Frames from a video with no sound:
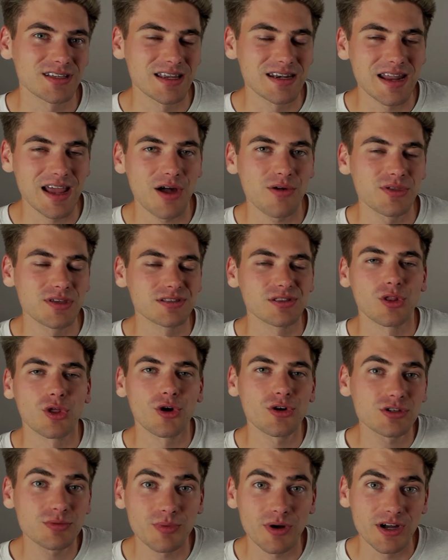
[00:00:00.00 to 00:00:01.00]
And now these
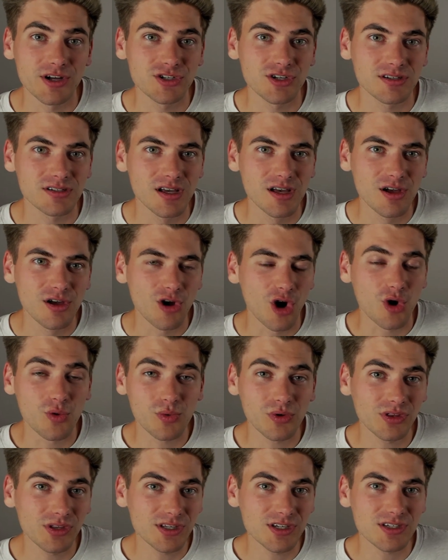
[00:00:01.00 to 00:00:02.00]
large projects are
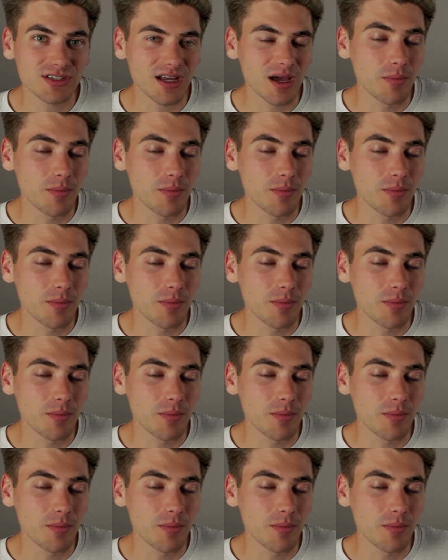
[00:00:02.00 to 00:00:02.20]
really just